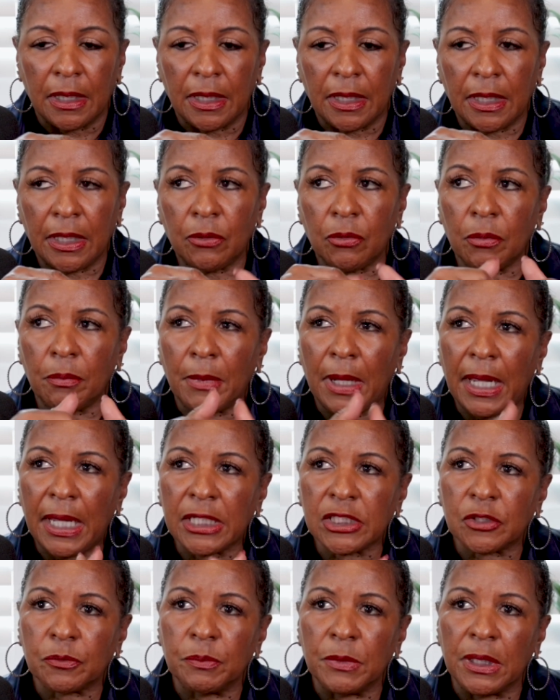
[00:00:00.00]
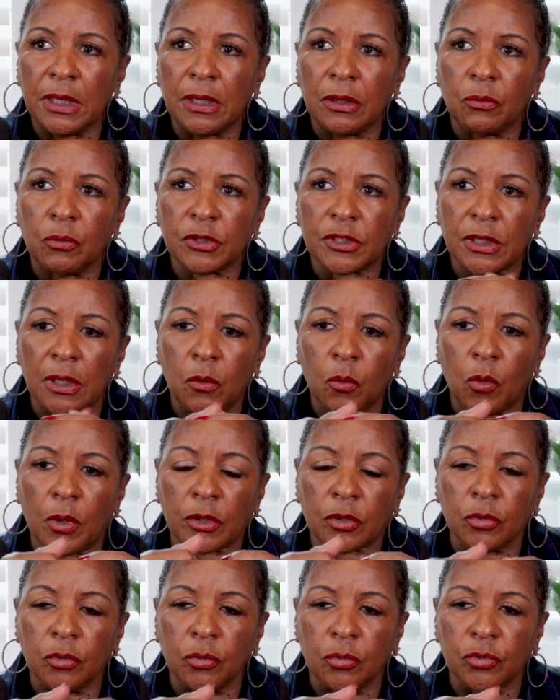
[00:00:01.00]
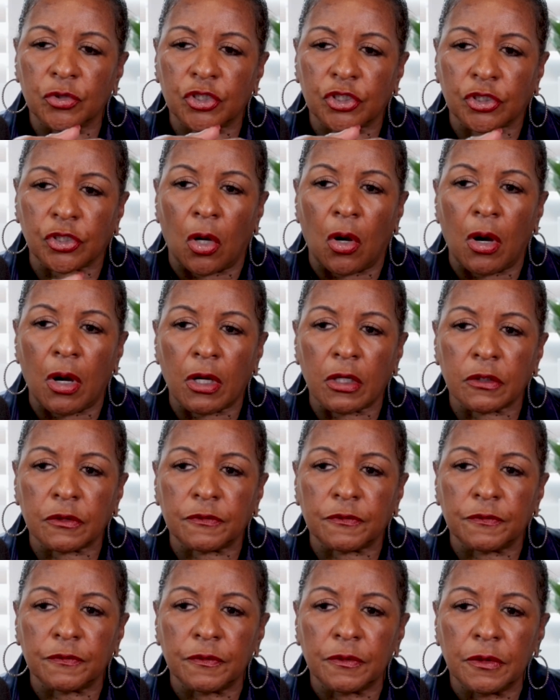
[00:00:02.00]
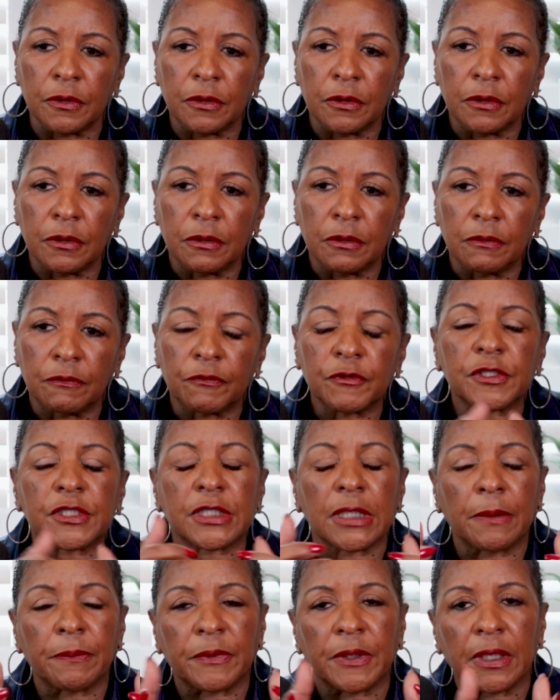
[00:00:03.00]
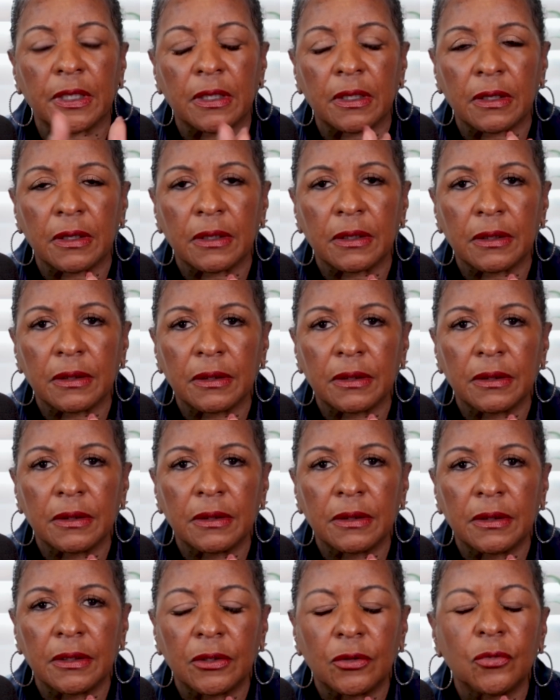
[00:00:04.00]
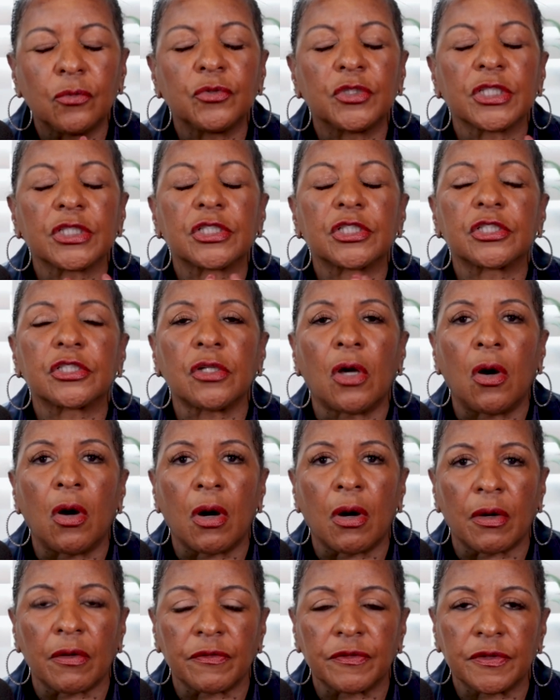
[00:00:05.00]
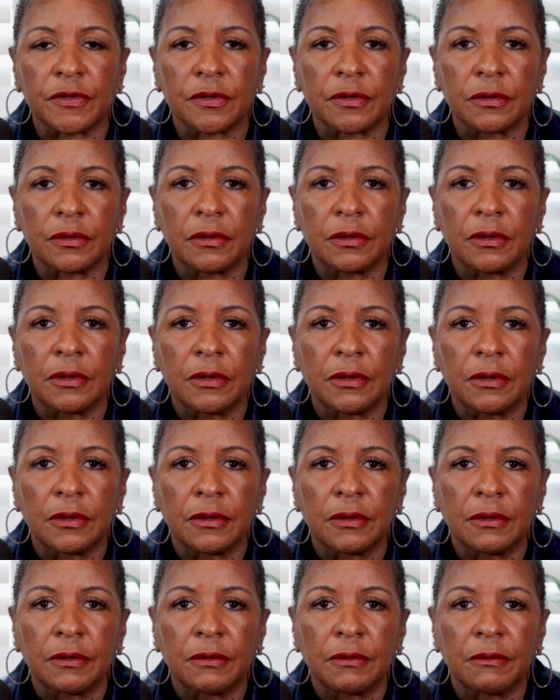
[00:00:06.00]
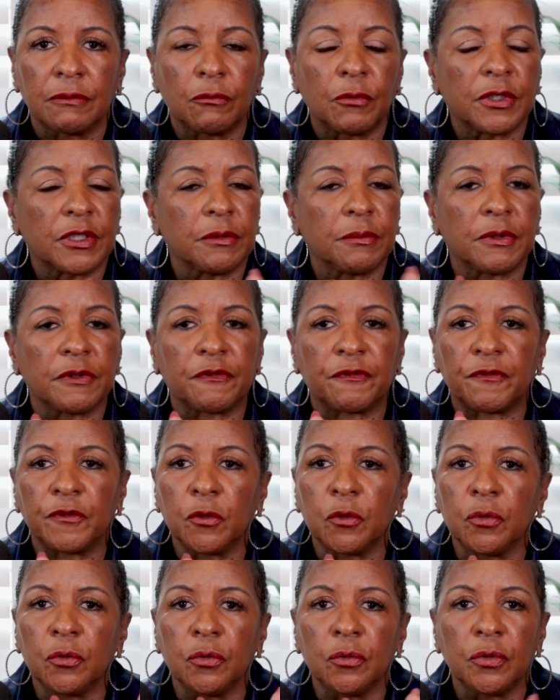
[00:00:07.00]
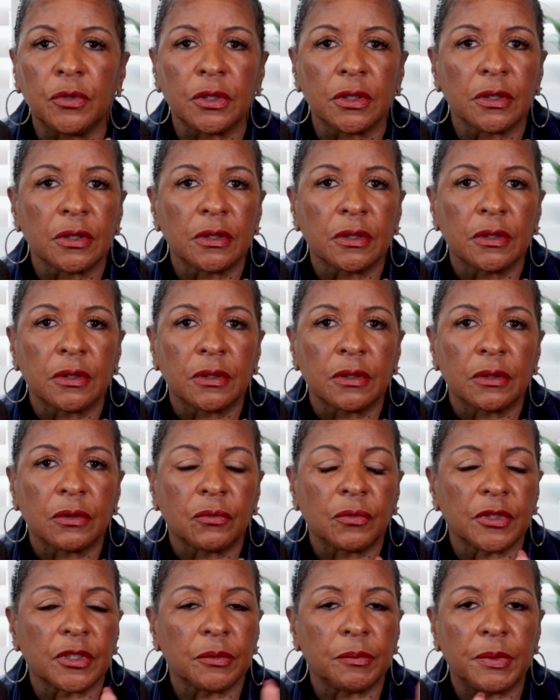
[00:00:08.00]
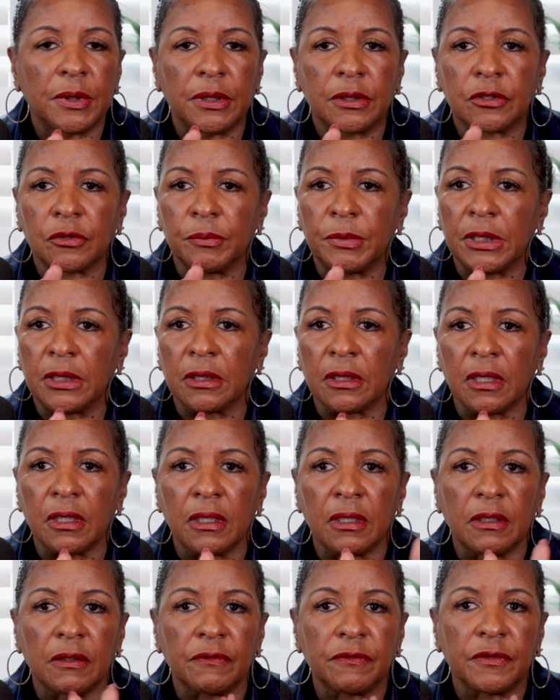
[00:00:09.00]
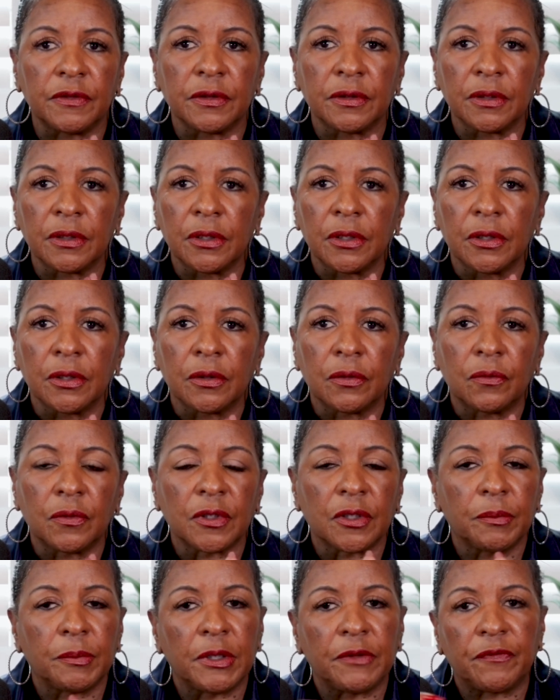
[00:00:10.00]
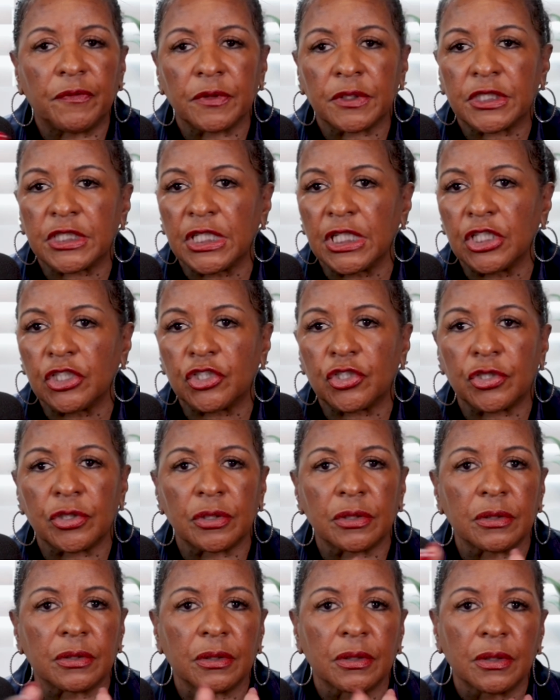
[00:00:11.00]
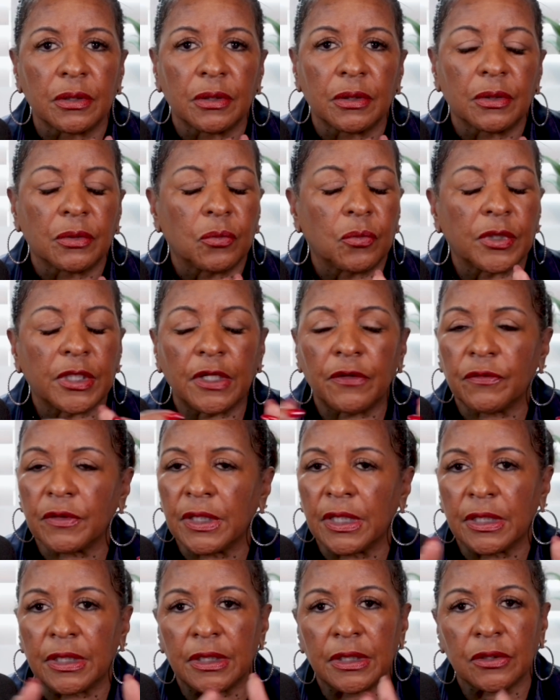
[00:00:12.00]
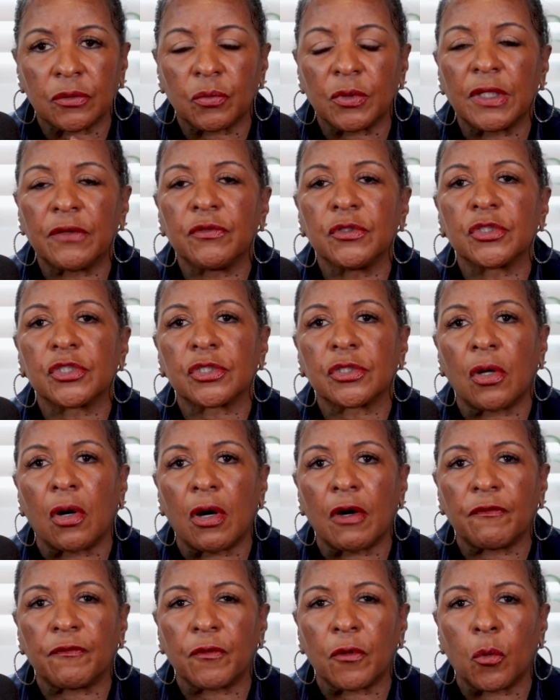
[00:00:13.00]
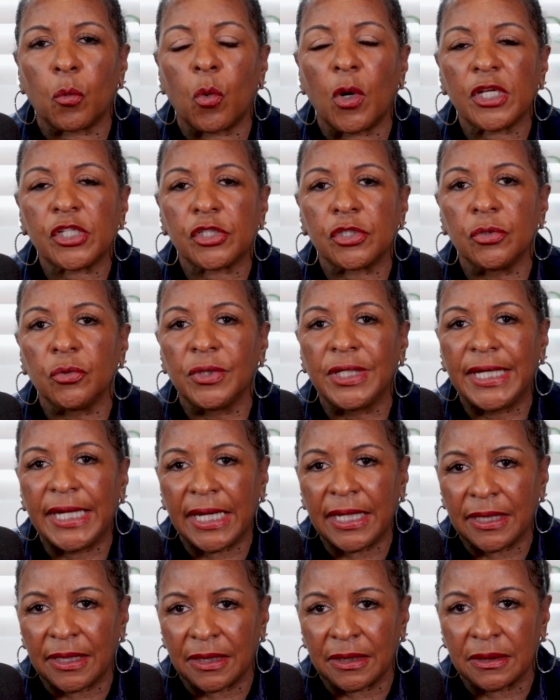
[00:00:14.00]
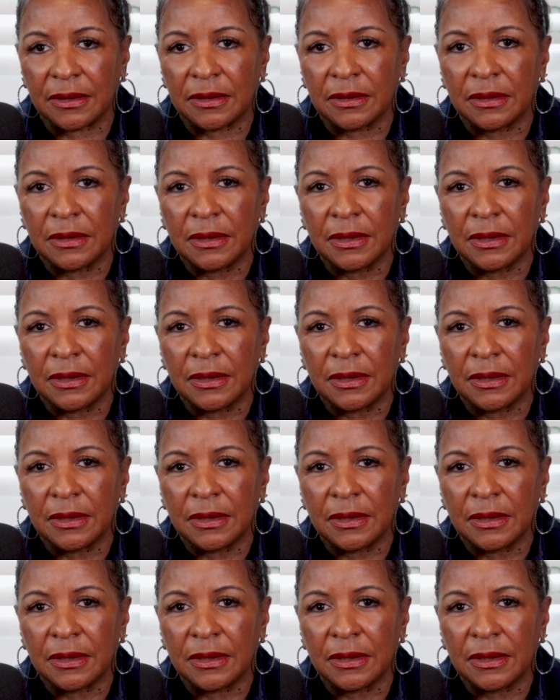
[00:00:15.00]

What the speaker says: It reminds me with someone who starves for something, who just starves, whether it be food, whether it be to be loved, whether it be for attention, whatever that is, whatever you starve for. Once you get it,